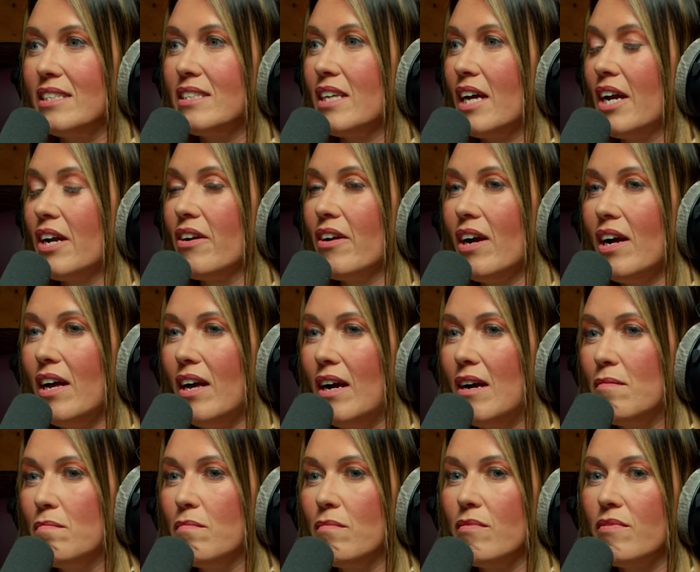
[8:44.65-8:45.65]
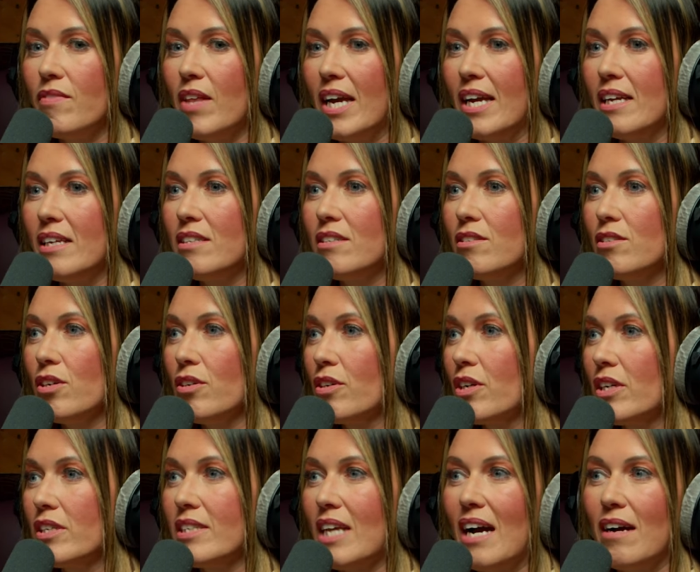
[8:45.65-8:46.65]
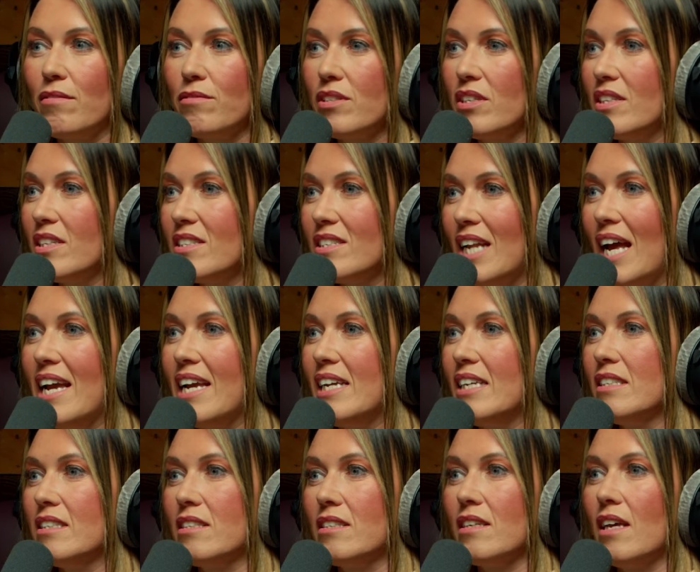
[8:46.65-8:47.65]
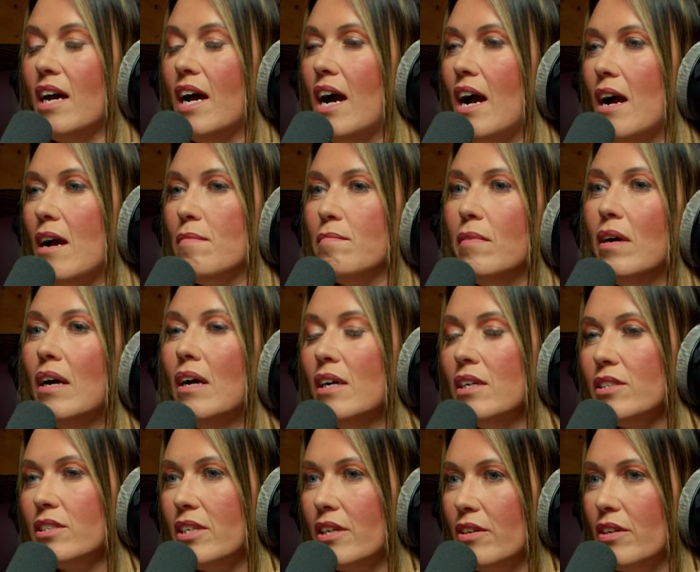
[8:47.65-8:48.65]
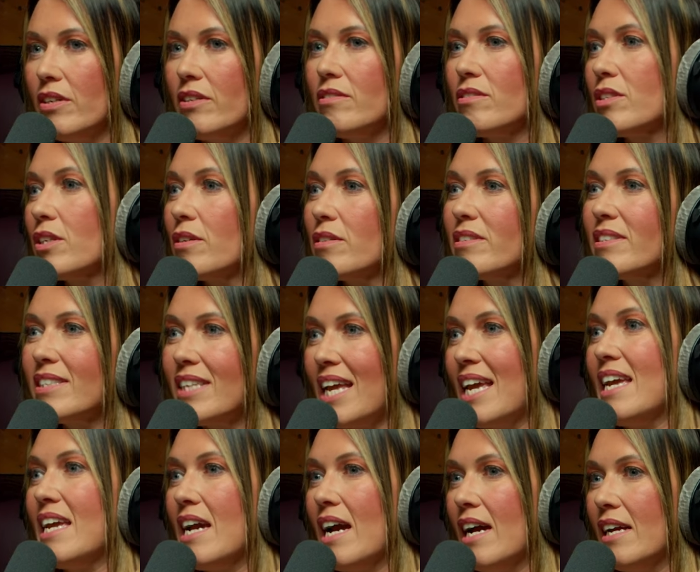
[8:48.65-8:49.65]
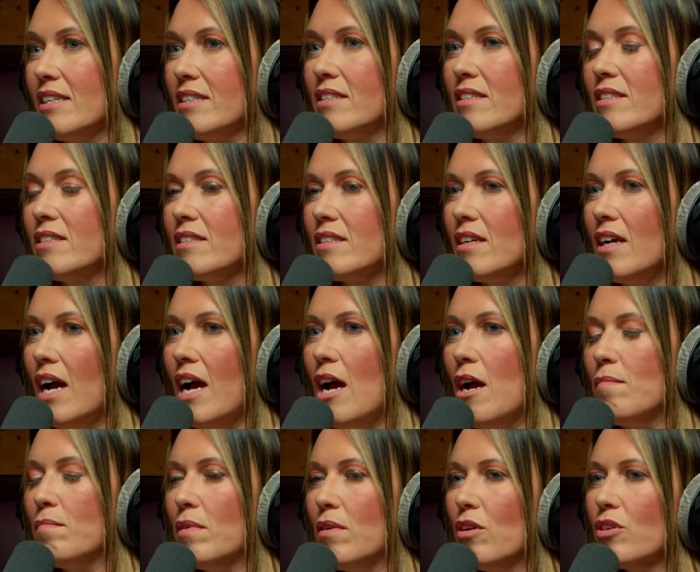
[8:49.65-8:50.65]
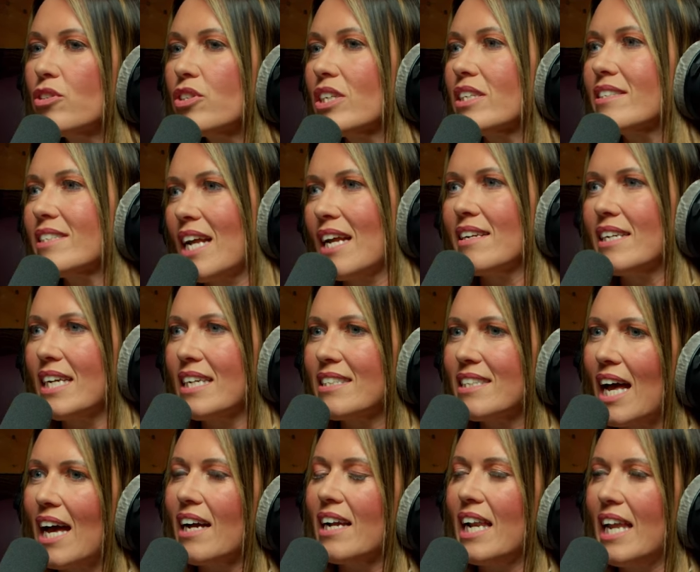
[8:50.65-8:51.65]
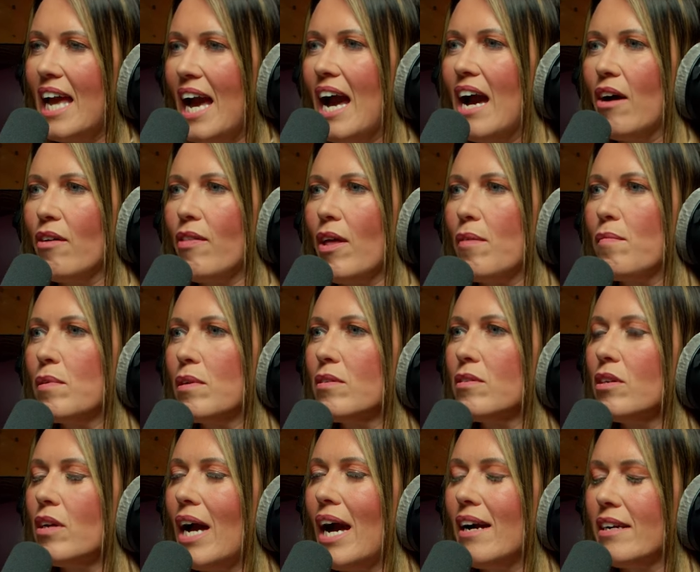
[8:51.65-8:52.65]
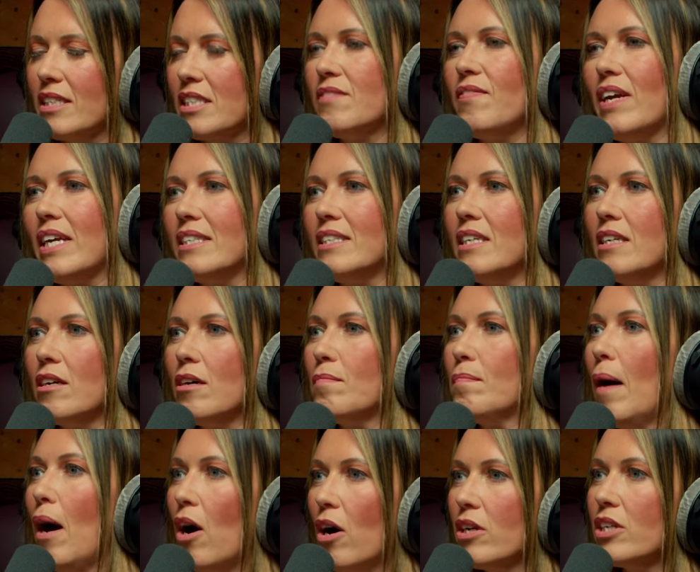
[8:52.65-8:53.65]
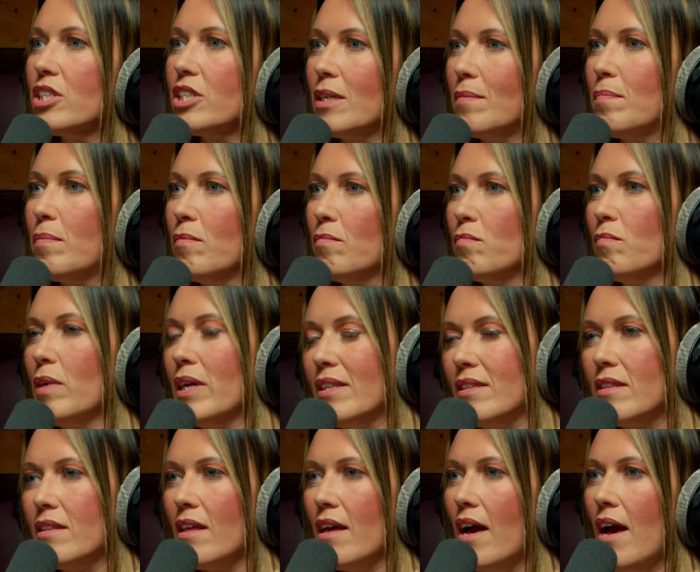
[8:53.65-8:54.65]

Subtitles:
So they took us out to the States to see and understand exactly how they were activating on partnership with